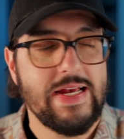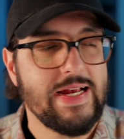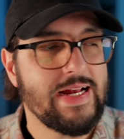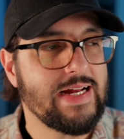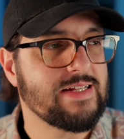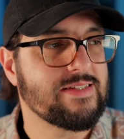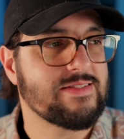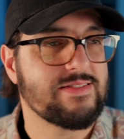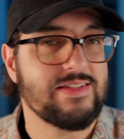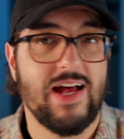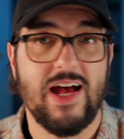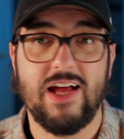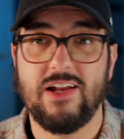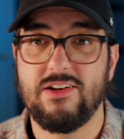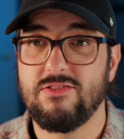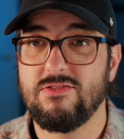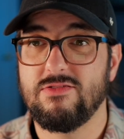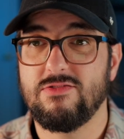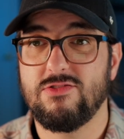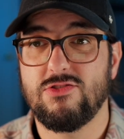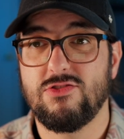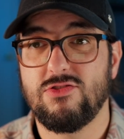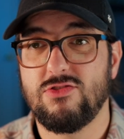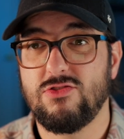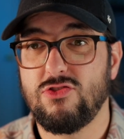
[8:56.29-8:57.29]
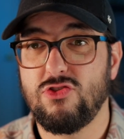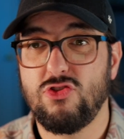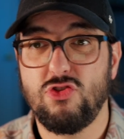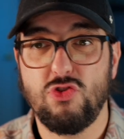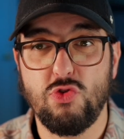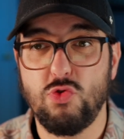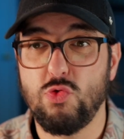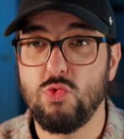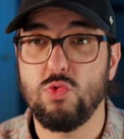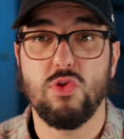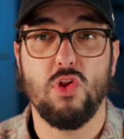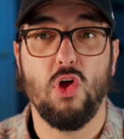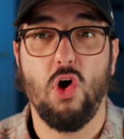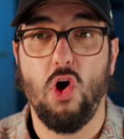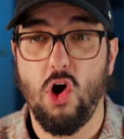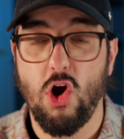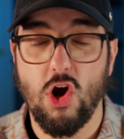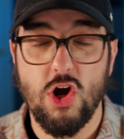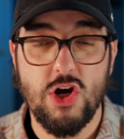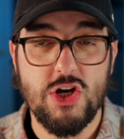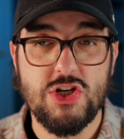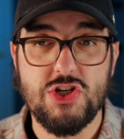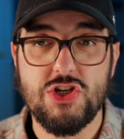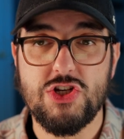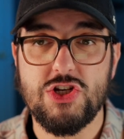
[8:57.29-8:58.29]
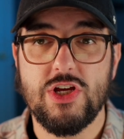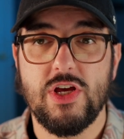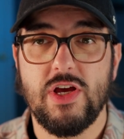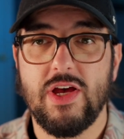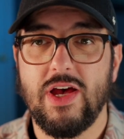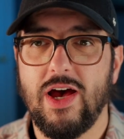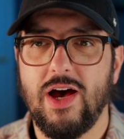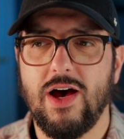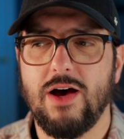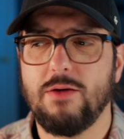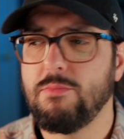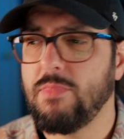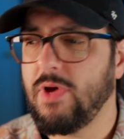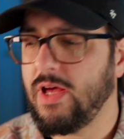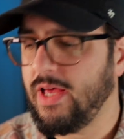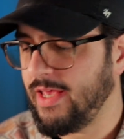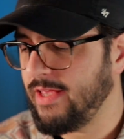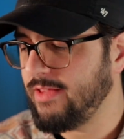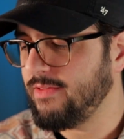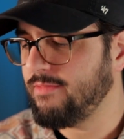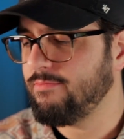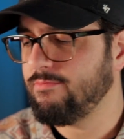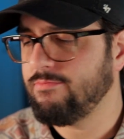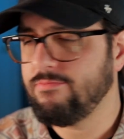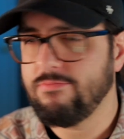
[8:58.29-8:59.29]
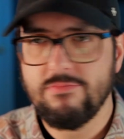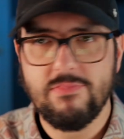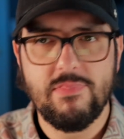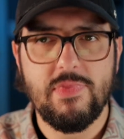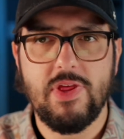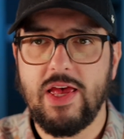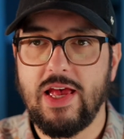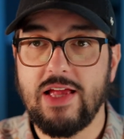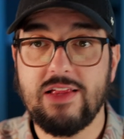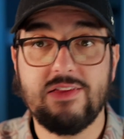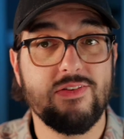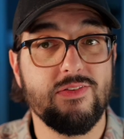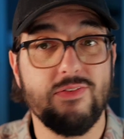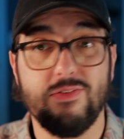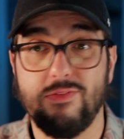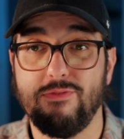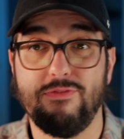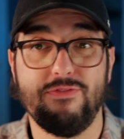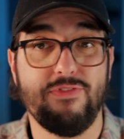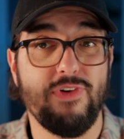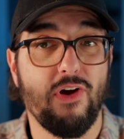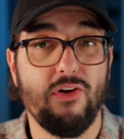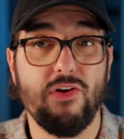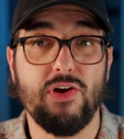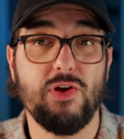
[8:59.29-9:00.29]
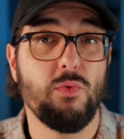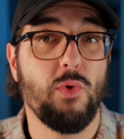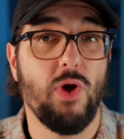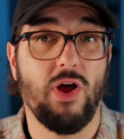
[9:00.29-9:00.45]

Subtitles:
It's not too large. It's very